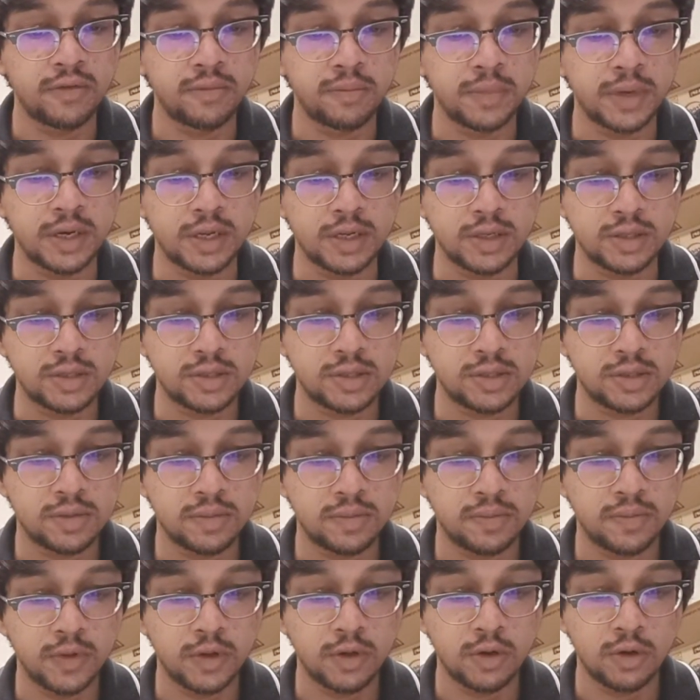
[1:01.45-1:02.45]
minutes
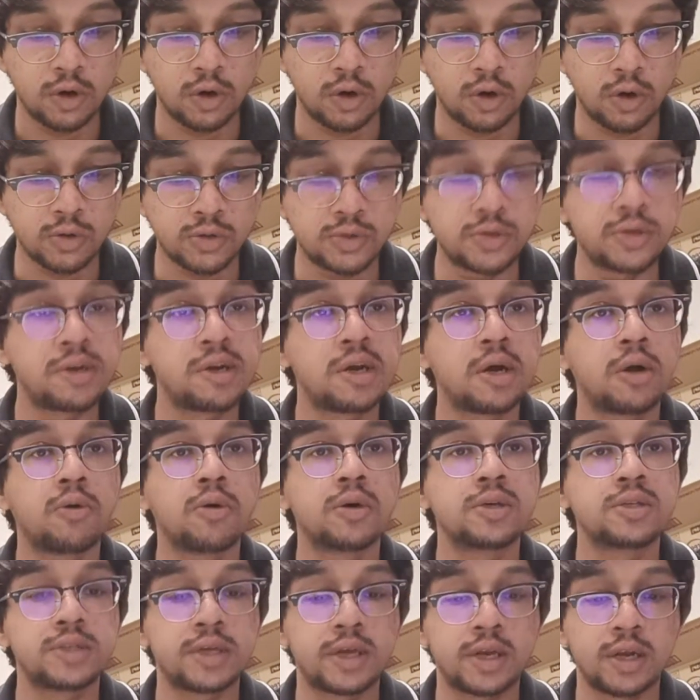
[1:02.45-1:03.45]
or 3
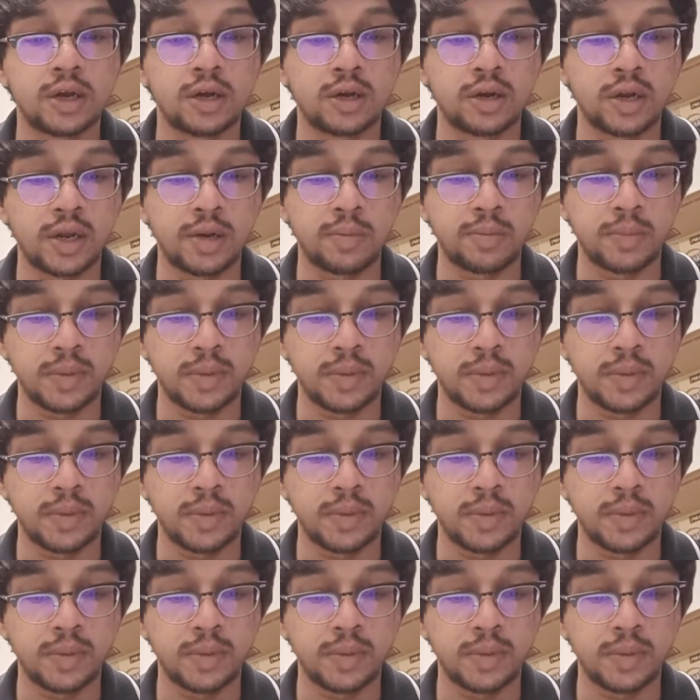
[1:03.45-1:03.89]
hours and 9